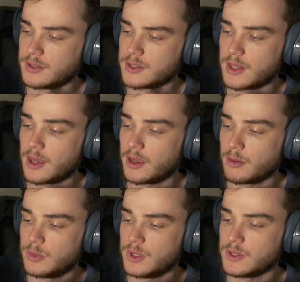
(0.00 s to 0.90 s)
stack
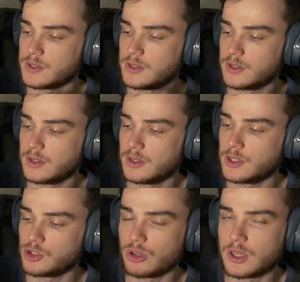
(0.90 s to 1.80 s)
up these
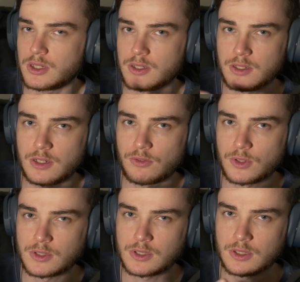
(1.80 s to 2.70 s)
intricate and
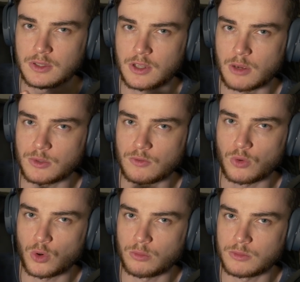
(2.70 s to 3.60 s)
different types
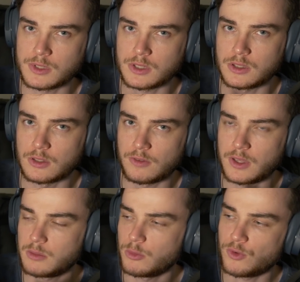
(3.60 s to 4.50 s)
of rooms to
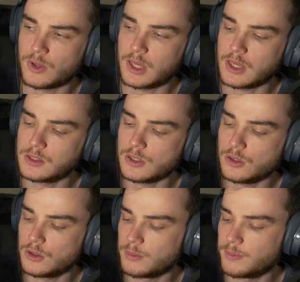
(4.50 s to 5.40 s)
defeat them before they get to you.